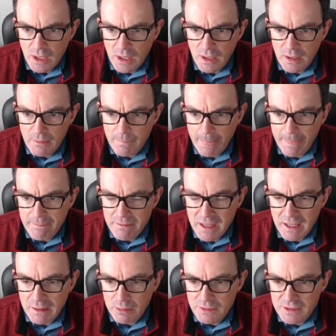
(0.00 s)
Um,
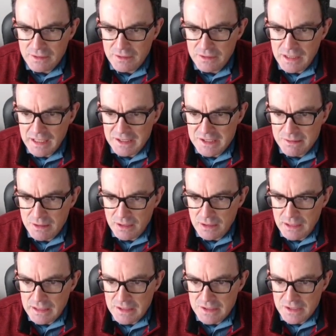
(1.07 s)
now I think the next
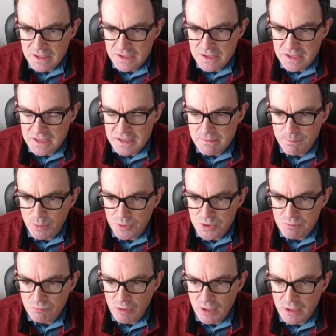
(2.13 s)
easiest is the
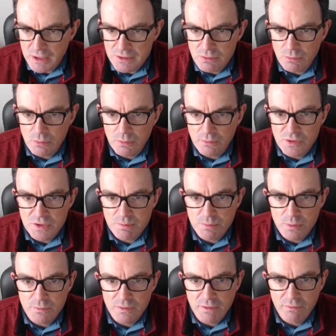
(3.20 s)
bottom right. Oh, I've just
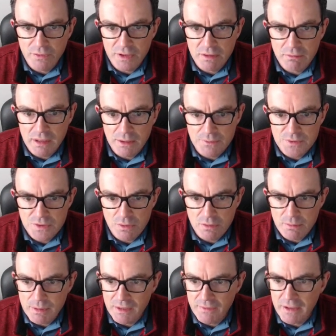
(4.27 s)
moved everything around. Sorry
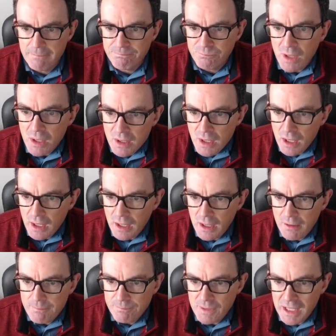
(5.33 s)
about that.
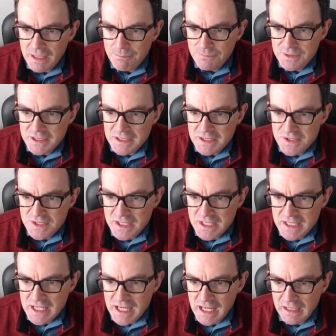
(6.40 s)
Um,
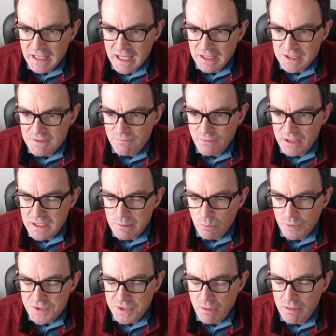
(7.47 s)
MDCLXV,
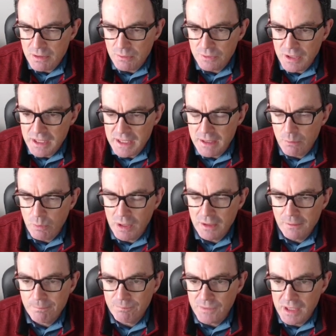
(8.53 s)
what's going on here?
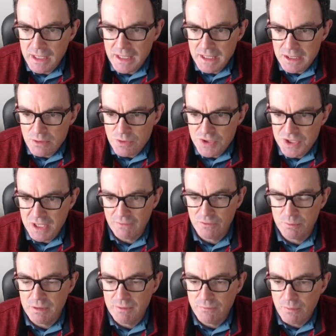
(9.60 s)
Well, here you just have to
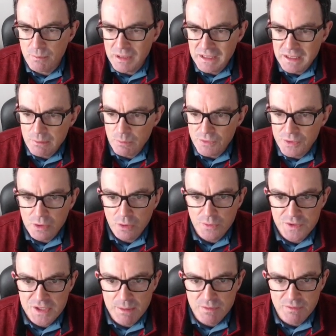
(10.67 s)
be familiar with the
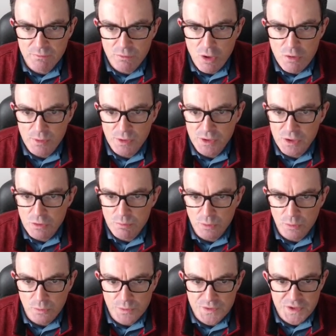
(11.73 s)
concept of Roman
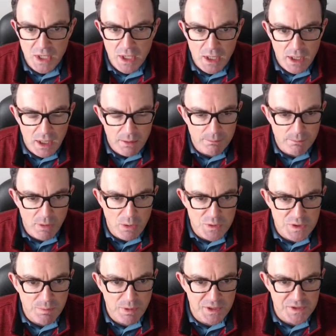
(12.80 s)
numerals.
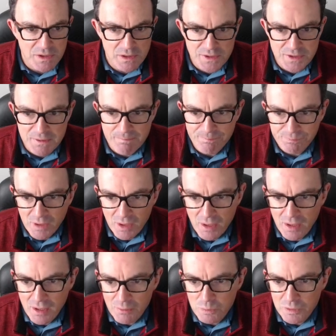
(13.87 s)
Most puzzlers
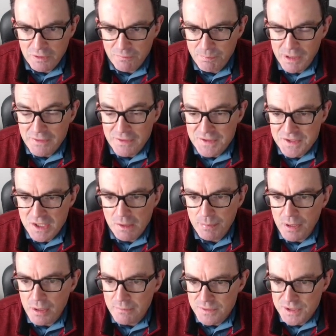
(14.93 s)
uh, will have picked this up
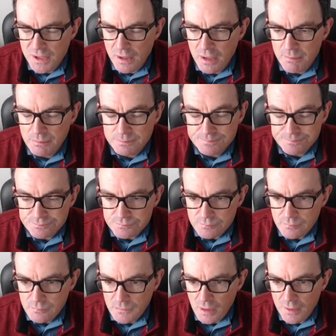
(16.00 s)
over time.
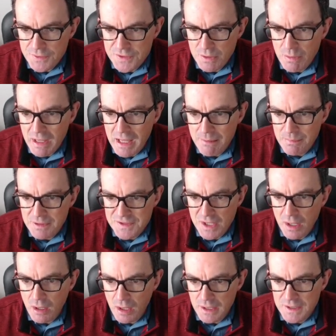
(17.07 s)
So M is the
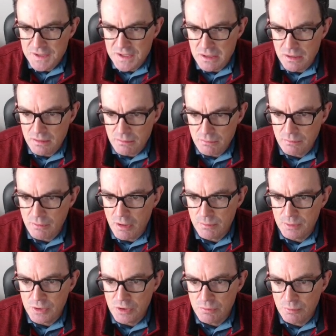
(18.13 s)
highest
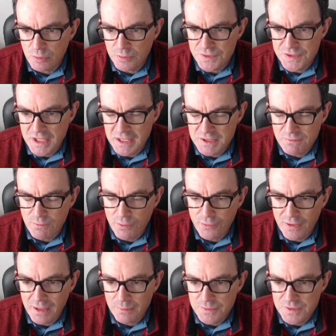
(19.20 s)
Roman numeral, stands for
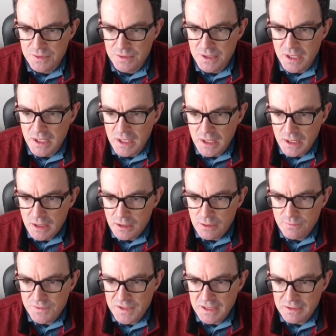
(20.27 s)
1000.
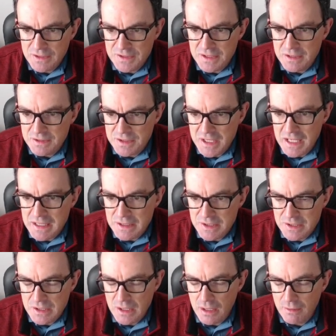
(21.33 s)
You've seen this in
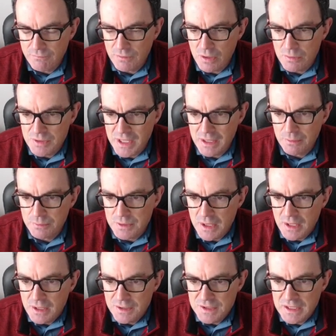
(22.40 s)
dates, I've no doubt.
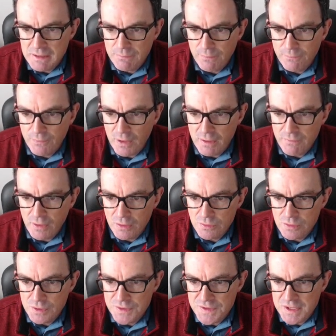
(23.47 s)
D for
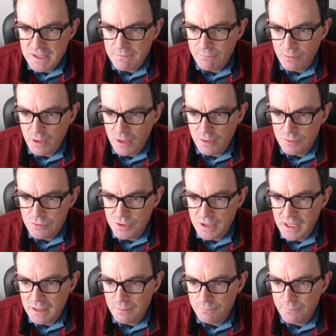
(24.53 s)
500, C for 100,
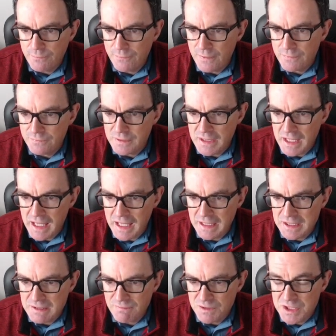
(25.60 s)
L for 50,
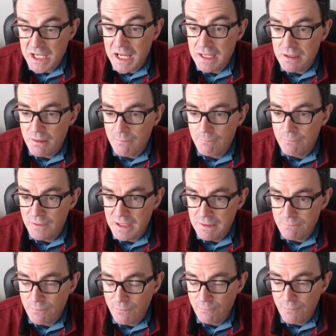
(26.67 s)
X for 10, V
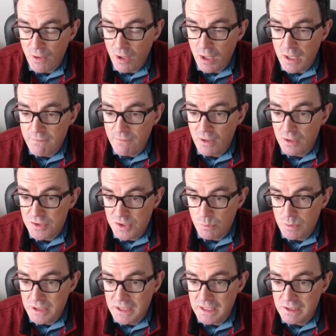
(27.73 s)
for 5. So
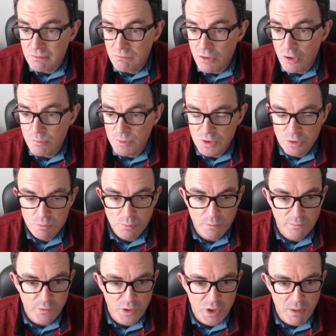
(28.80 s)
we need the Roman numeral
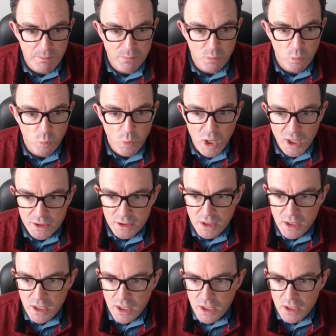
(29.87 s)
for the number 1,
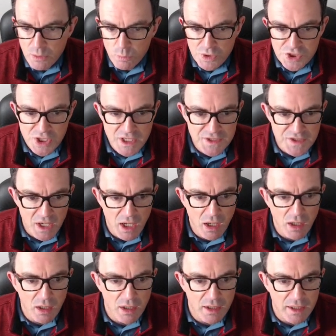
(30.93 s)
which is
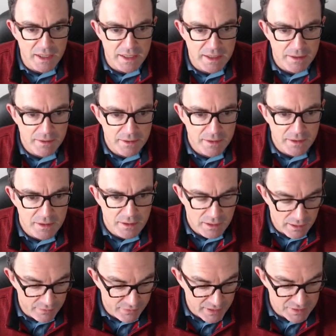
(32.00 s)
I.
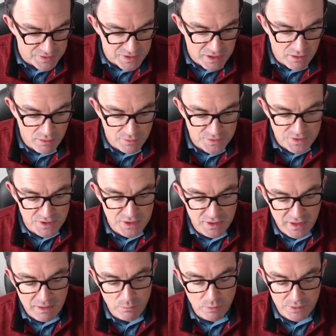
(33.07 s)
And that's the answer to
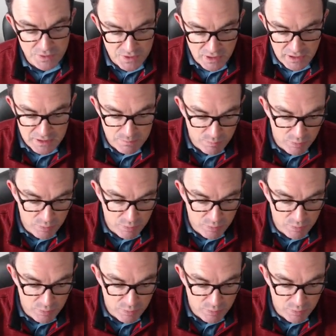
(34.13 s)
that one. So let's